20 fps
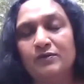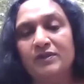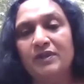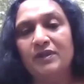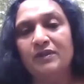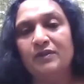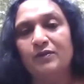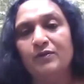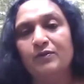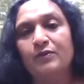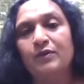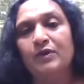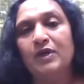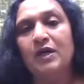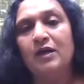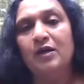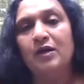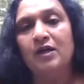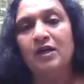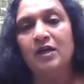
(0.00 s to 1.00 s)
you know,
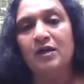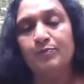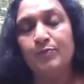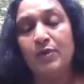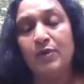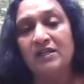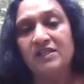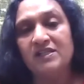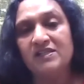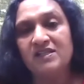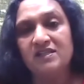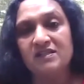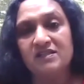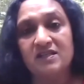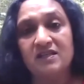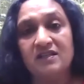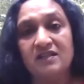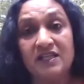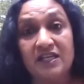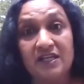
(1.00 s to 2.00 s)
uh, a
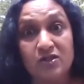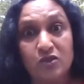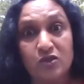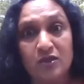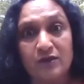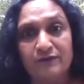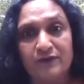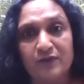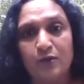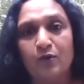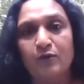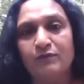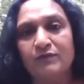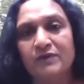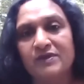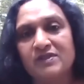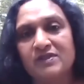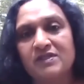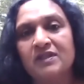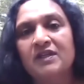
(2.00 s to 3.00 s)
polycystic nature of the
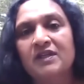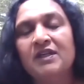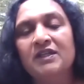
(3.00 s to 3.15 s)
ovaries.